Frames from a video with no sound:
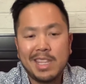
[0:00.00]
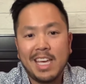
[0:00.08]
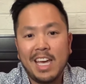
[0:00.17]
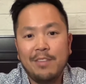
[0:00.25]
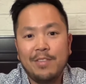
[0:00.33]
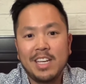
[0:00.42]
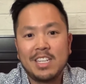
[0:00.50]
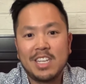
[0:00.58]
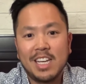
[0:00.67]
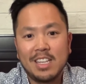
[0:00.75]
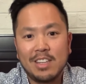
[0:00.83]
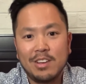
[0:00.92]
the
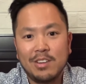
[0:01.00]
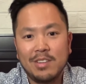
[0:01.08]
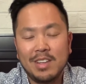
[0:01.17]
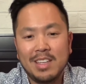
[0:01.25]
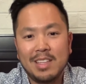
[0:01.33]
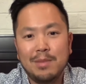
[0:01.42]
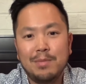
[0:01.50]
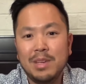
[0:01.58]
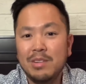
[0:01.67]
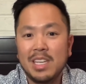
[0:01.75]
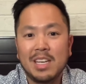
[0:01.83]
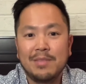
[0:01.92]
FHA loan, the
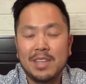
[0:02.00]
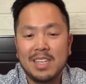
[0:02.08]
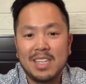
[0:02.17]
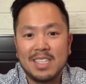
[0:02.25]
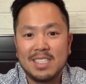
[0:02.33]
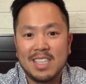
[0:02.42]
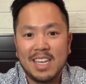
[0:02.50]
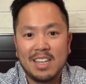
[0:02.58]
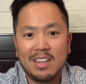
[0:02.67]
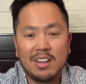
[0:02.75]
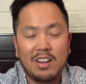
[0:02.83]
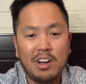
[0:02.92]
beauty of it is that
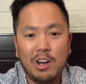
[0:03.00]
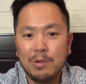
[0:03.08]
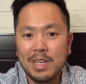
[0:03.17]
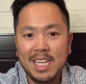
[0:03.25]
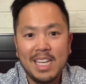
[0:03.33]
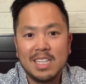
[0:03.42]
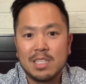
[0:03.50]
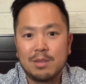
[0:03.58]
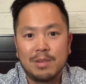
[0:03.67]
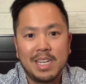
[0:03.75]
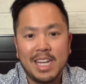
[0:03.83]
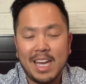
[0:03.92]
all we need is
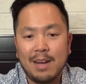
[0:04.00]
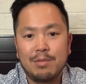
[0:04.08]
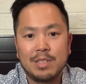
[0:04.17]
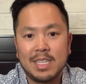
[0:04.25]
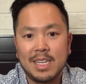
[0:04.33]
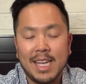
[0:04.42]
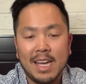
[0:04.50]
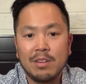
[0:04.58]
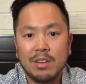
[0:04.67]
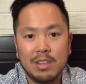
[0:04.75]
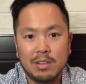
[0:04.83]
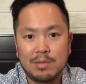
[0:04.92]
3.5% down
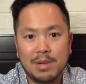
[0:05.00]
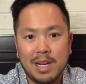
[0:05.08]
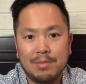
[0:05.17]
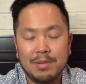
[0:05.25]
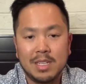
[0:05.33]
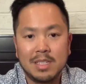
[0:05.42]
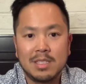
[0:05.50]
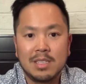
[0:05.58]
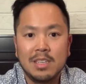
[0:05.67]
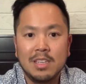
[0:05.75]
on those properties.